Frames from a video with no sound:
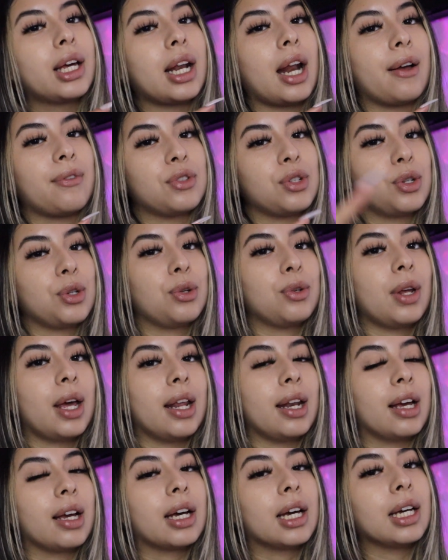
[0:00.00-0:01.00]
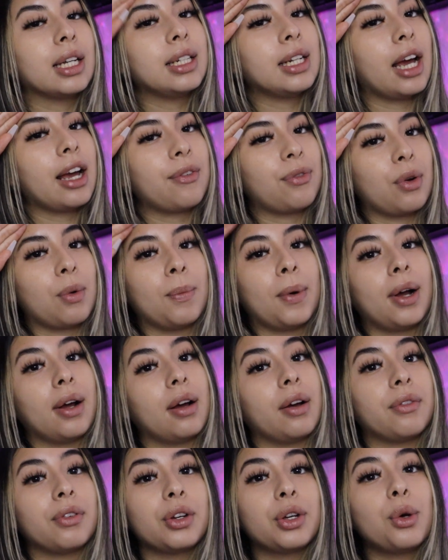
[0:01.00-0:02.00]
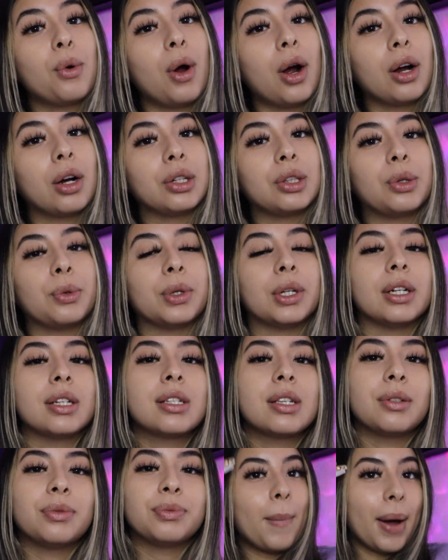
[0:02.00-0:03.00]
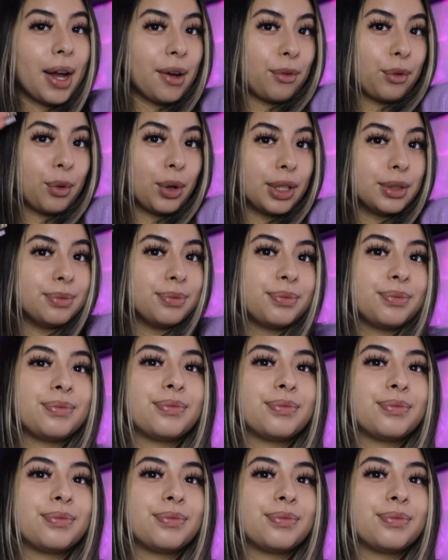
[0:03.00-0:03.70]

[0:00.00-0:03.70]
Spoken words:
good afternoon, and a good night from wherever you are in the world. Bye everyone.